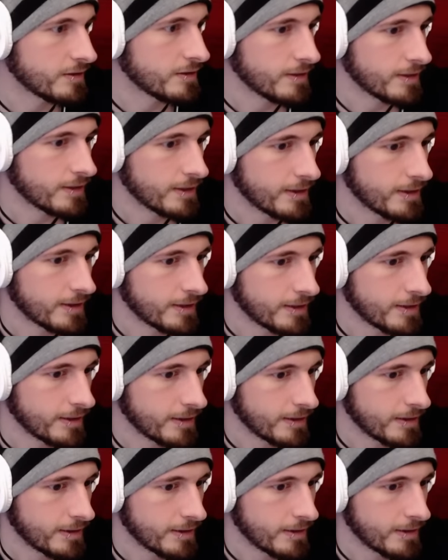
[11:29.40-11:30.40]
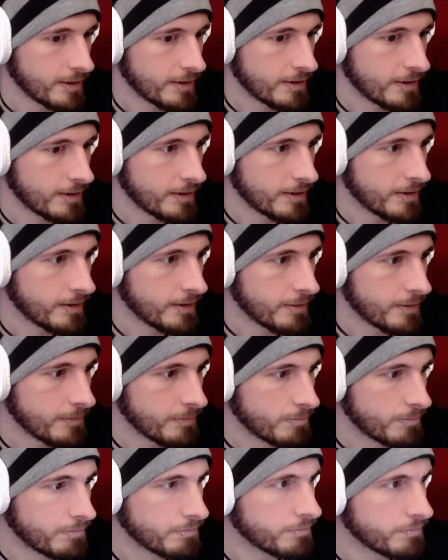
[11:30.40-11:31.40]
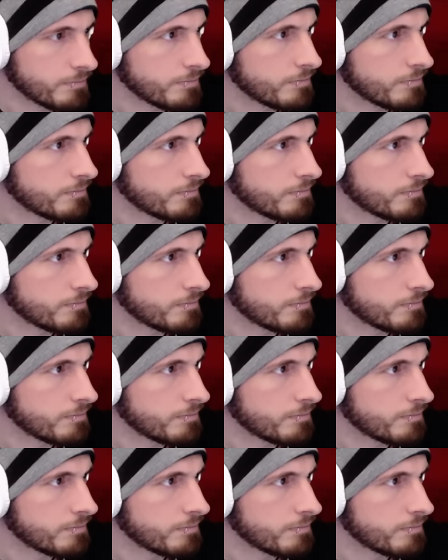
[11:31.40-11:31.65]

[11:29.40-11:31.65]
(no one is talking)